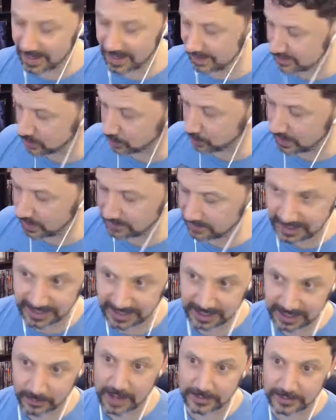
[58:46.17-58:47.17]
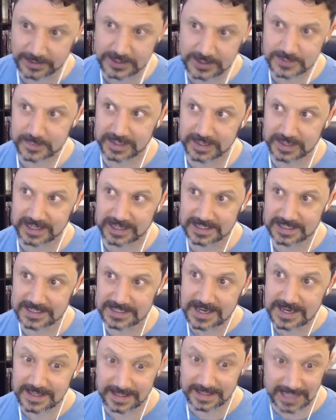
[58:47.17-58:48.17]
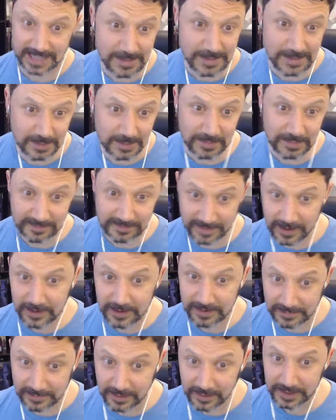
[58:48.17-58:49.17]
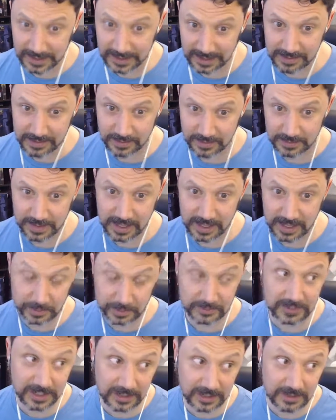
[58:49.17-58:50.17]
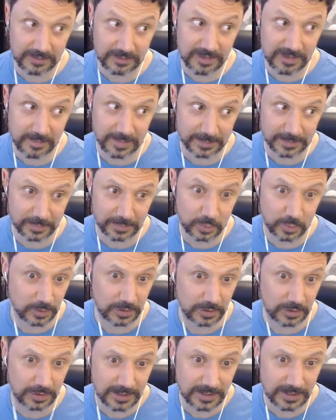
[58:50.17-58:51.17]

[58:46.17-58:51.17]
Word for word: as a way of getting around it because the game can be very very lethal in particular if they make poor